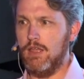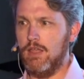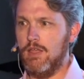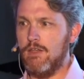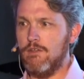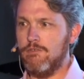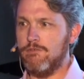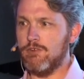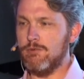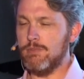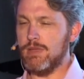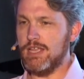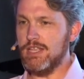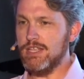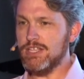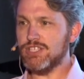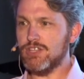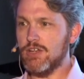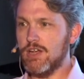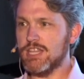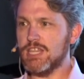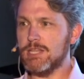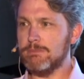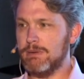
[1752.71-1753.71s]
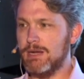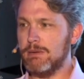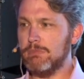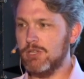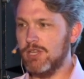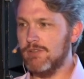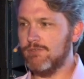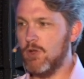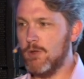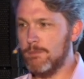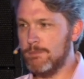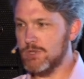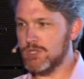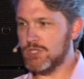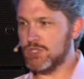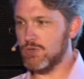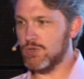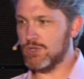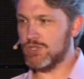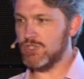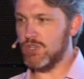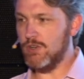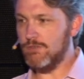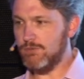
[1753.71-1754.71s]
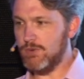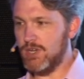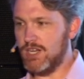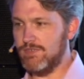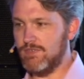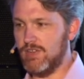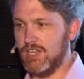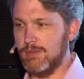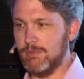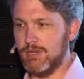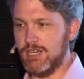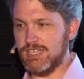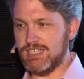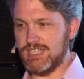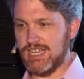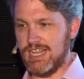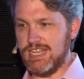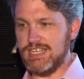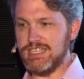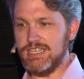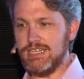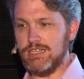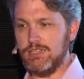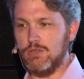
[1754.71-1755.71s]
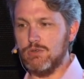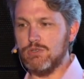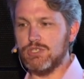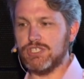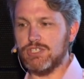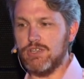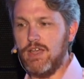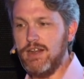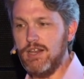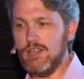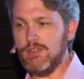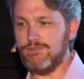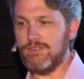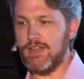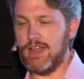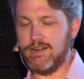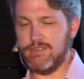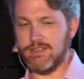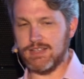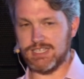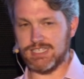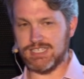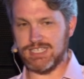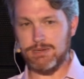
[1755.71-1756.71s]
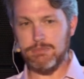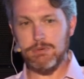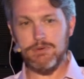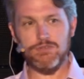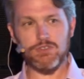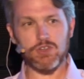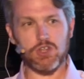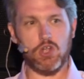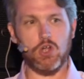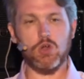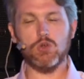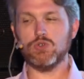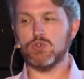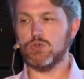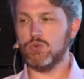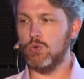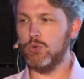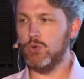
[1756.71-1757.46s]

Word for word: From inside the bubble of open source software development, it's easy to lose sight of the fact that some of the cultural